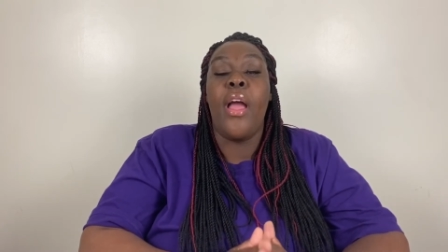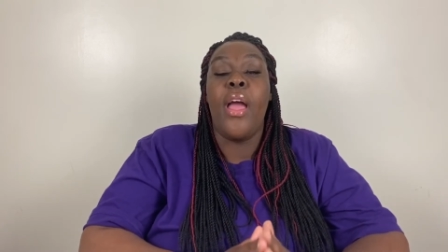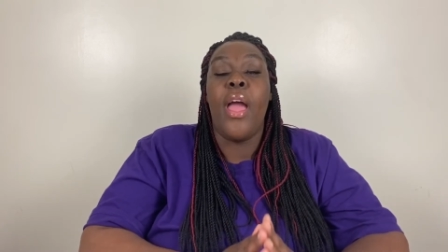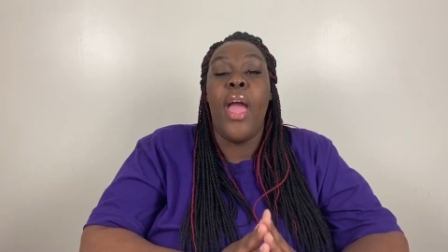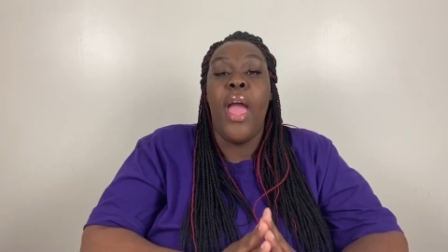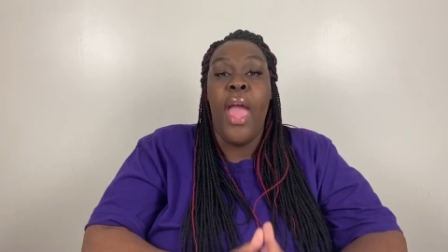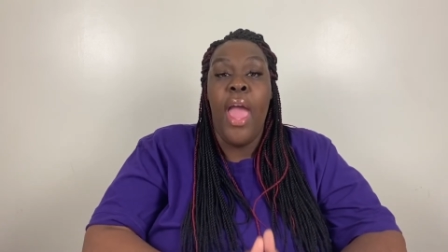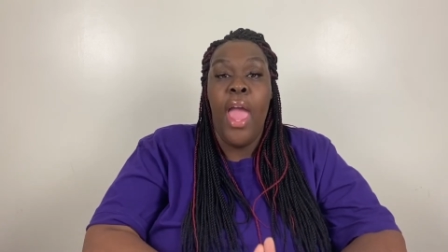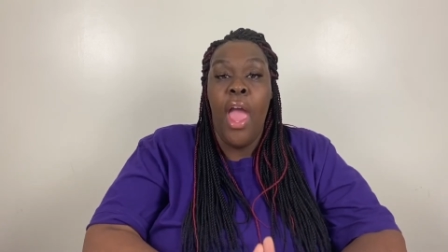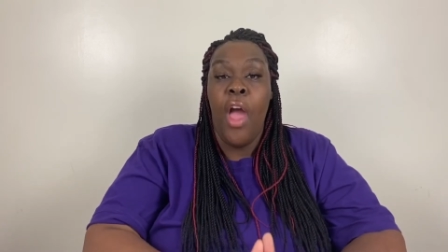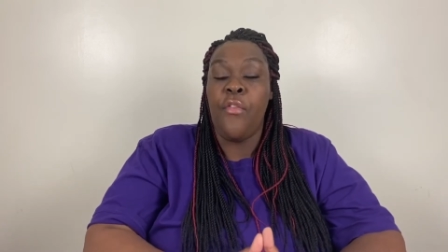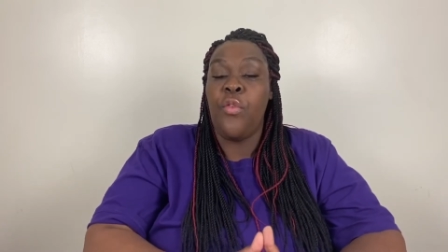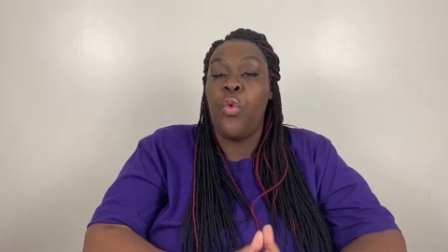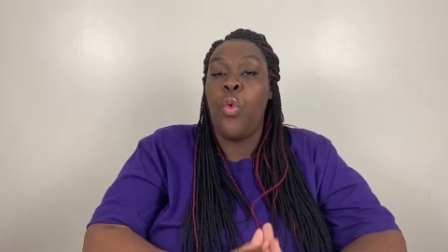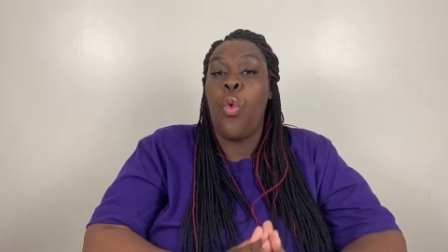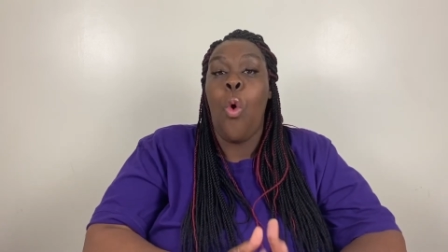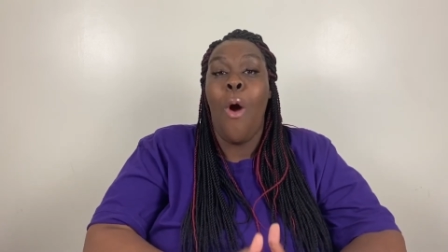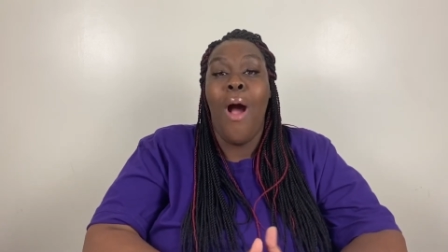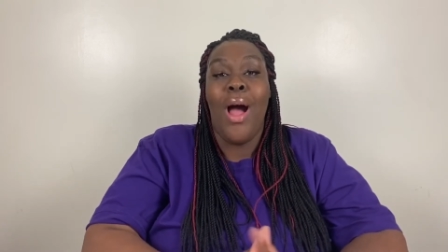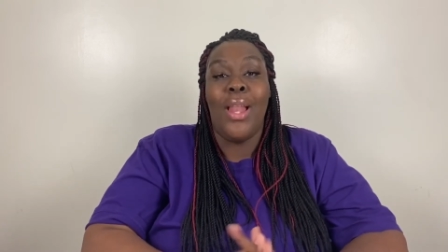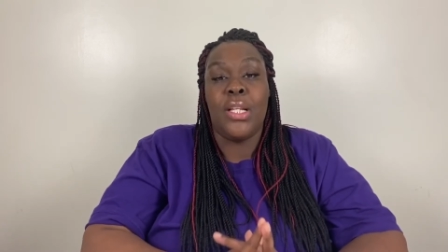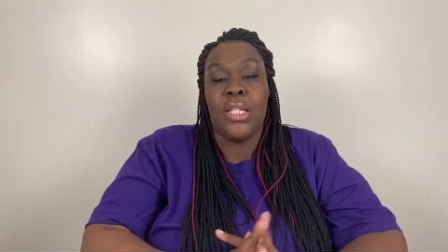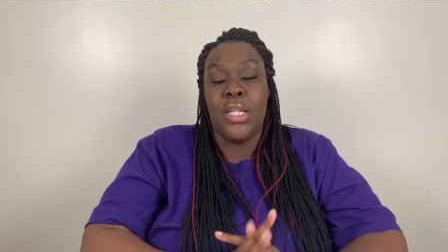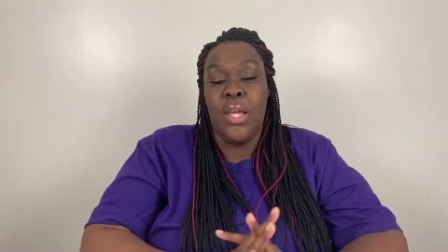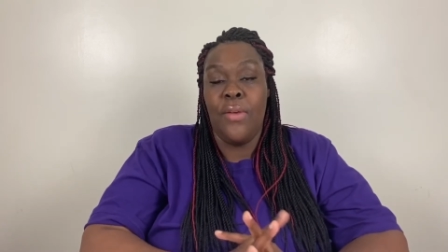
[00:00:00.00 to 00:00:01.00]
have
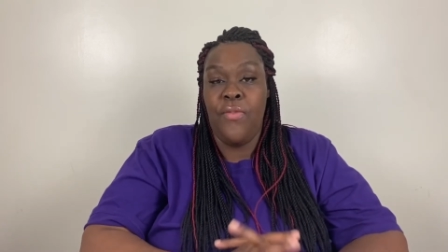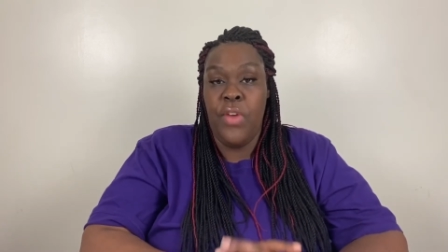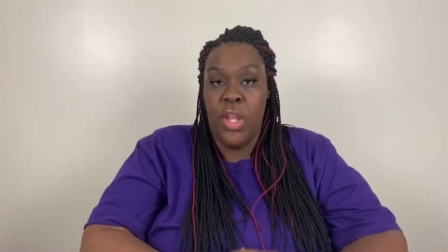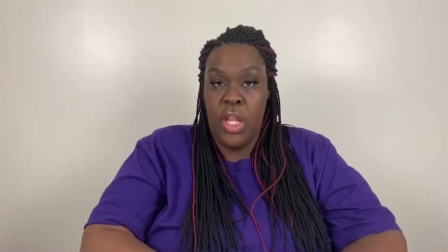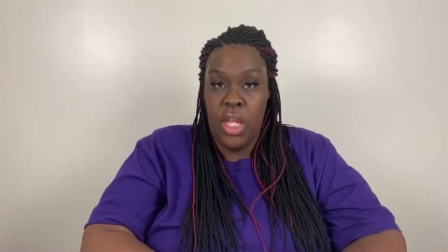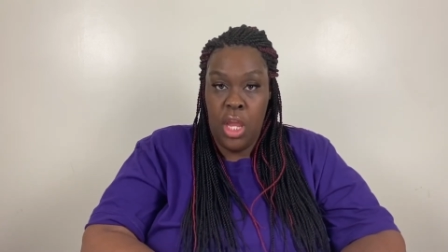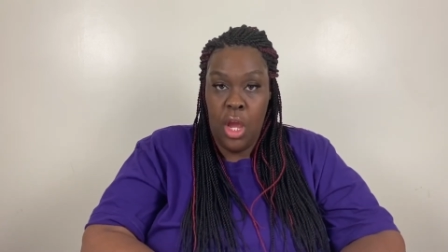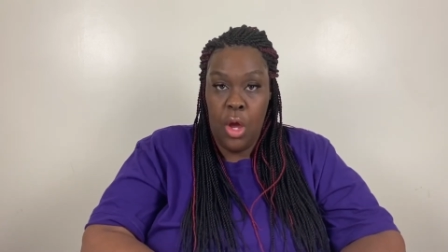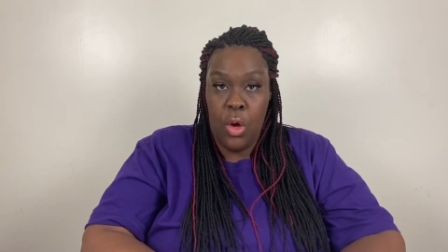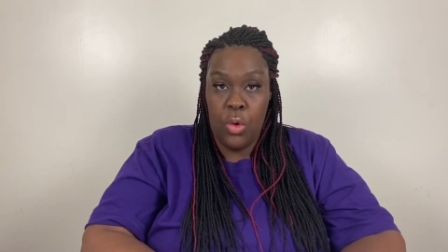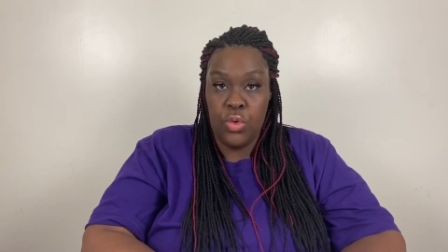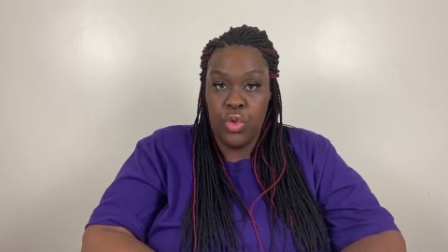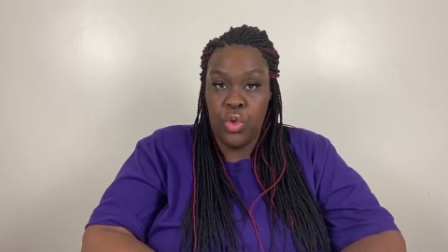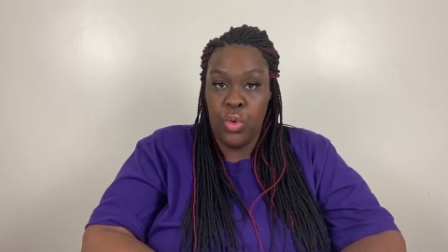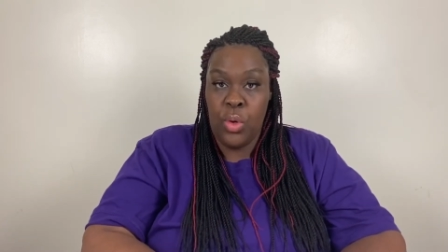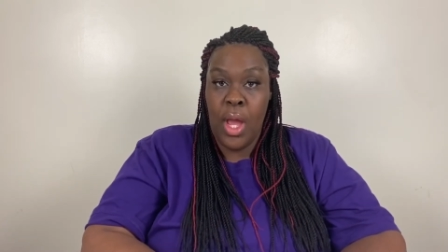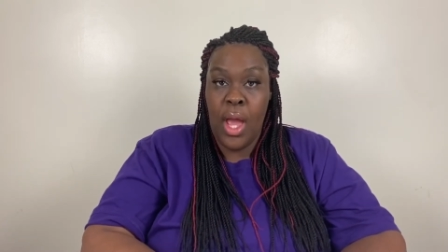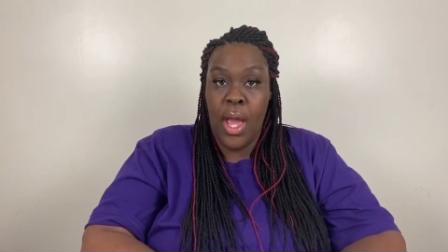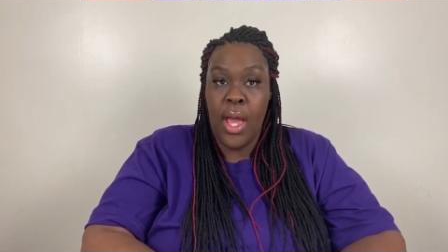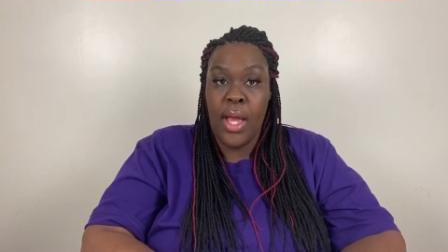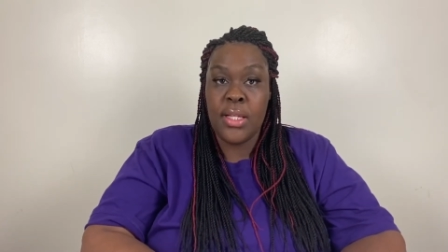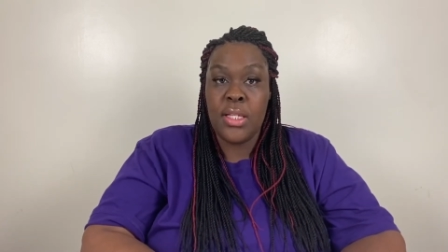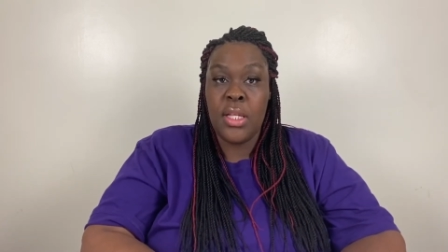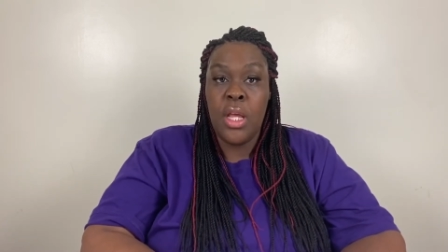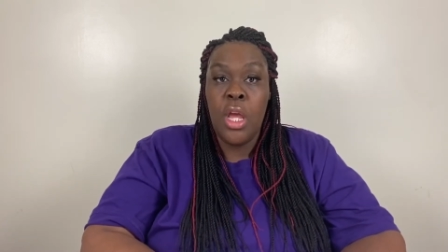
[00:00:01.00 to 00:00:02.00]
quality videos, you
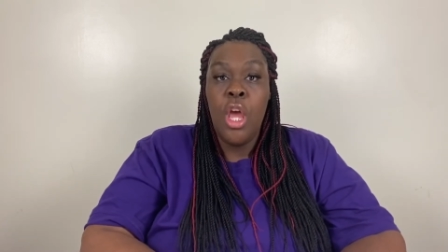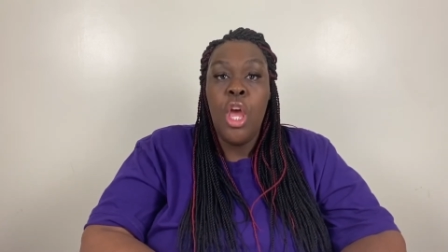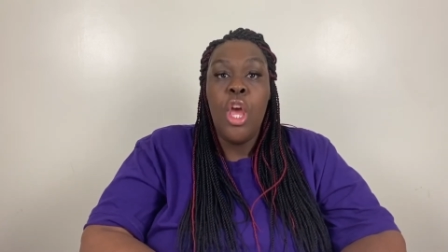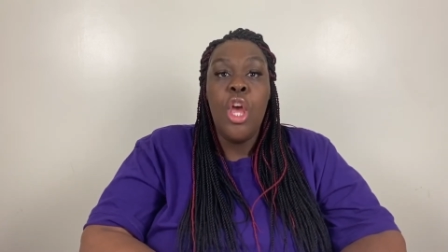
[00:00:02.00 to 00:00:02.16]
guys.